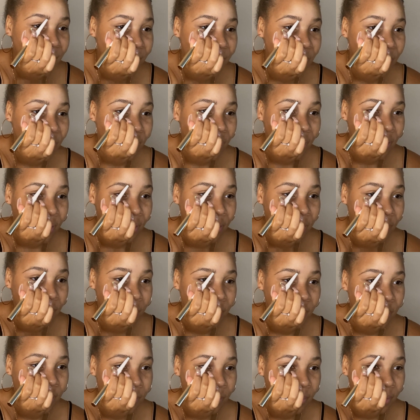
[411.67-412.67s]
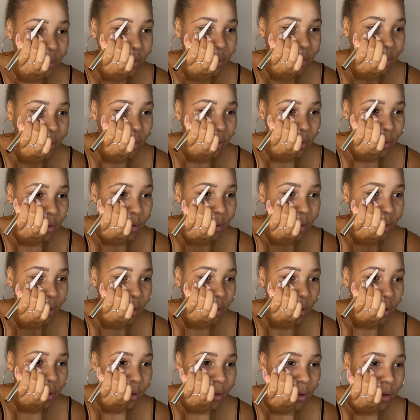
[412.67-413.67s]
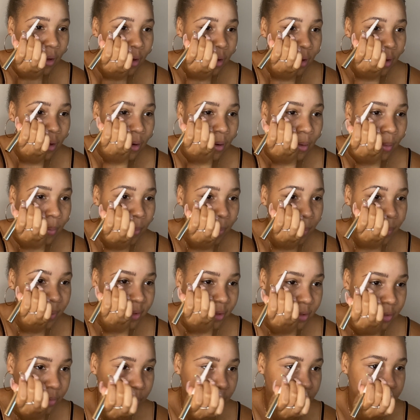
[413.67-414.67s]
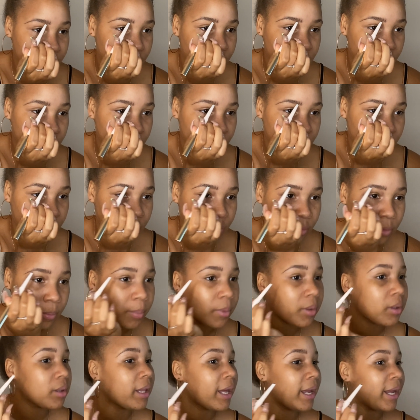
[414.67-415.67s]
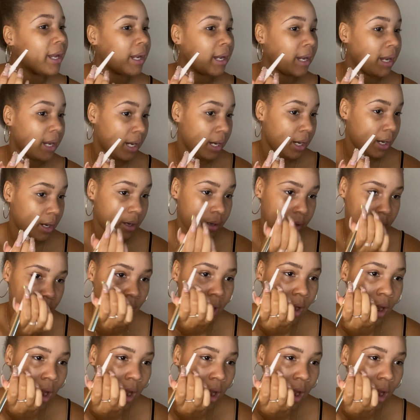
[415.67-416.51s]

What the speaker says: She is pigmented. But that's why I'm using a super light hand.